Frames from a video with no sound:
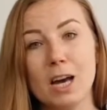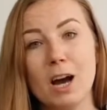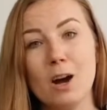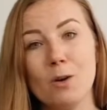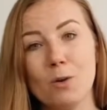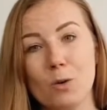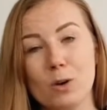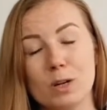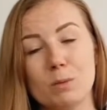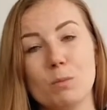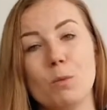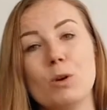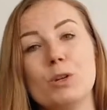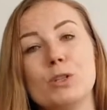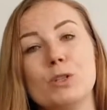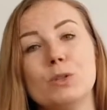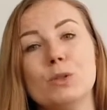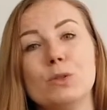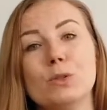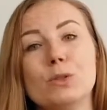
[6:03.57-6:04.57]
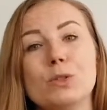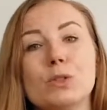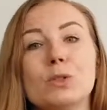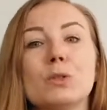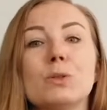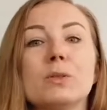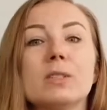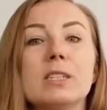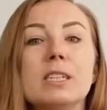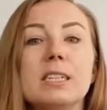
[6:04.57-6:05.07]
who are more used
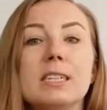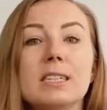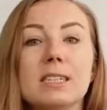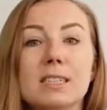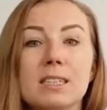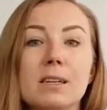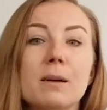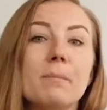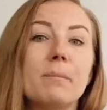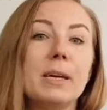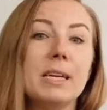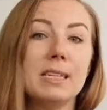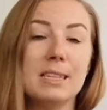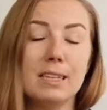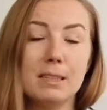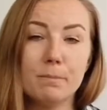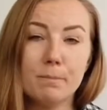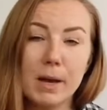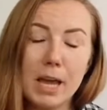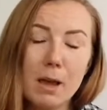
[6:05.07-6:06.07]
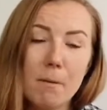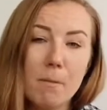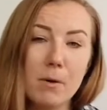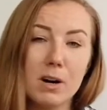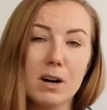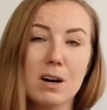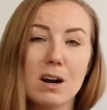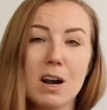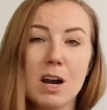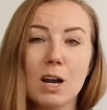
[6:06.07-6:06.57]
to things being in
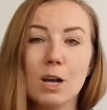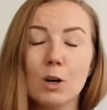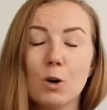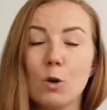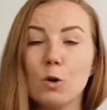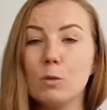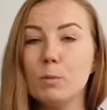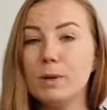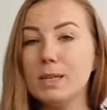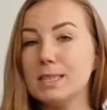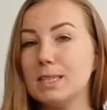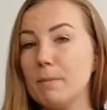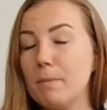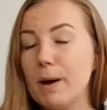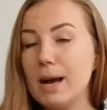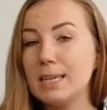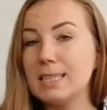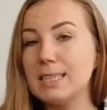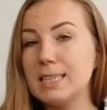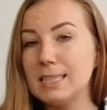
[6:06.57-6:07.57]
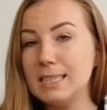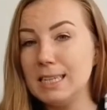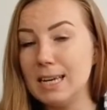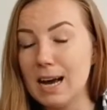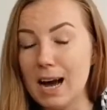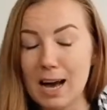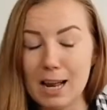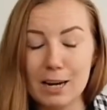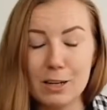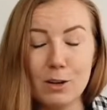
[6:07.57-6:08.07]
paper, could be the best idea,
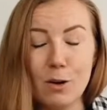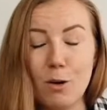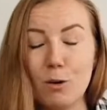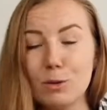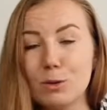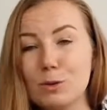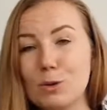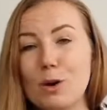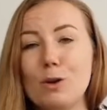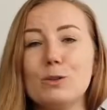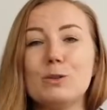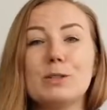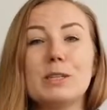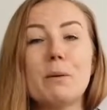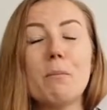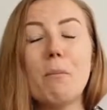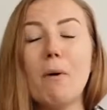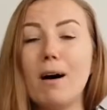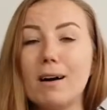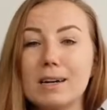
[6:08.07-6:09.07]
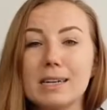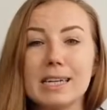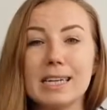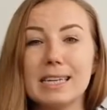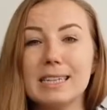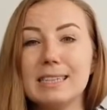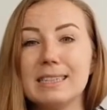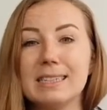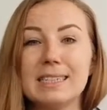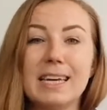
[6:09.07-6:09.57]
I don't know, to go to the
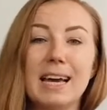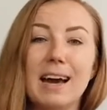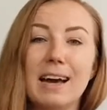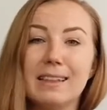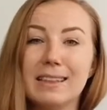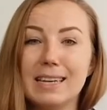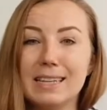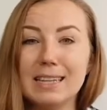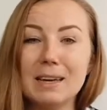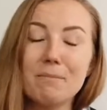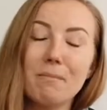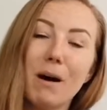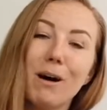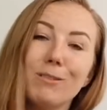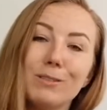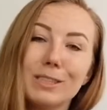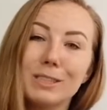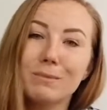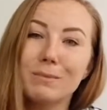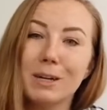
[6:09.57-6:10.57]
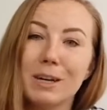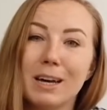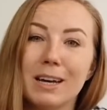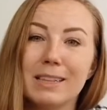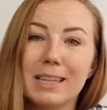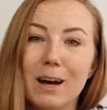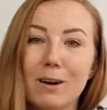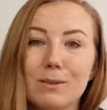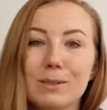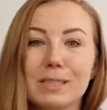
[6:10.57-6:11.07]
market, and then
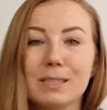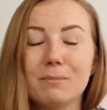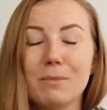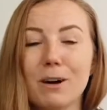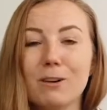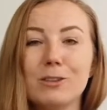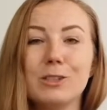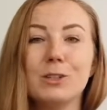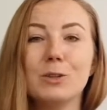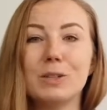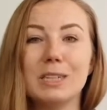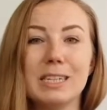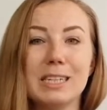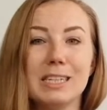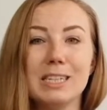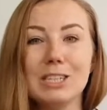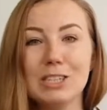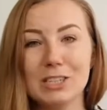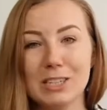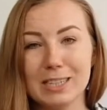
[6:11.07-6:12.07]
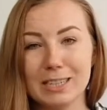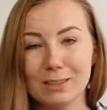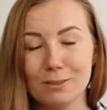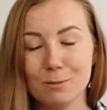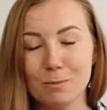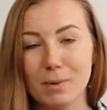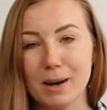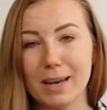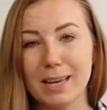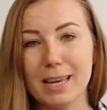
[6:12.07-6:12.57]
announce about your initiative
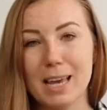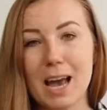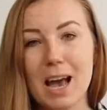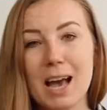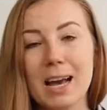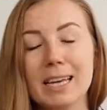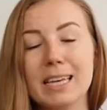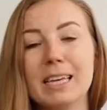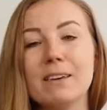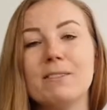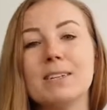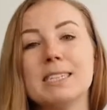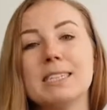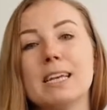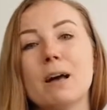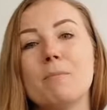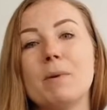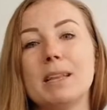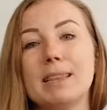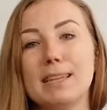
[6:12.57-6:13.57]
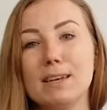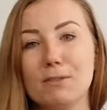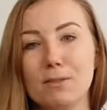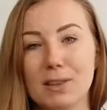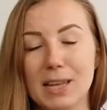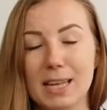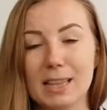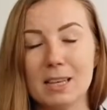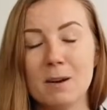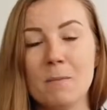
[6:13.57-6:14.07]
by giving them a
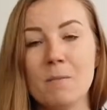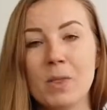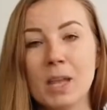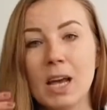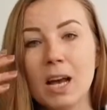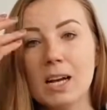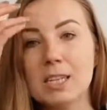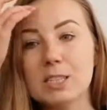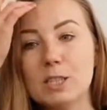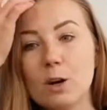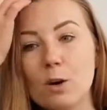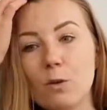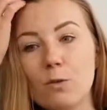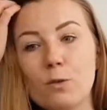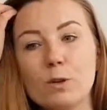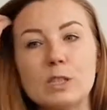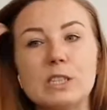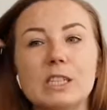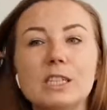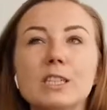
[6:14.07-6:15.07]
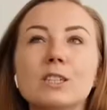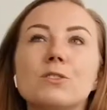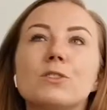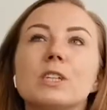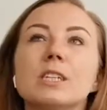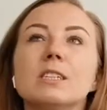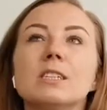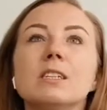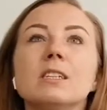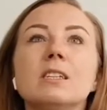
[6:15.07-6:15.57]
leaflet. So for this
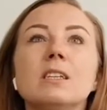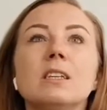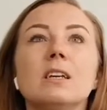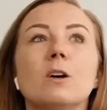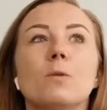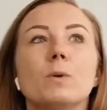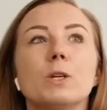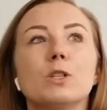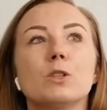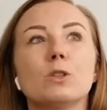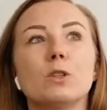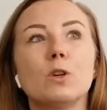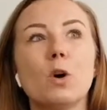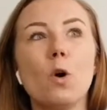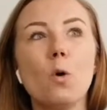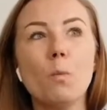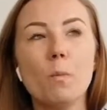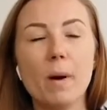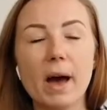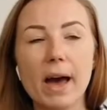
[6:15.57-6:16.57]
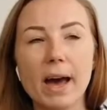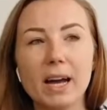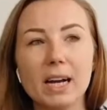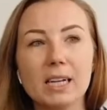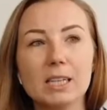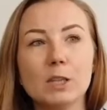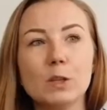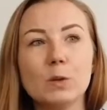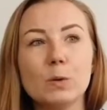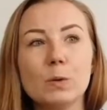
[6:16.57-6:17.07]
reason, we should go
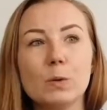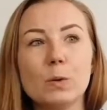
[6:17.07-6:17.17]
back to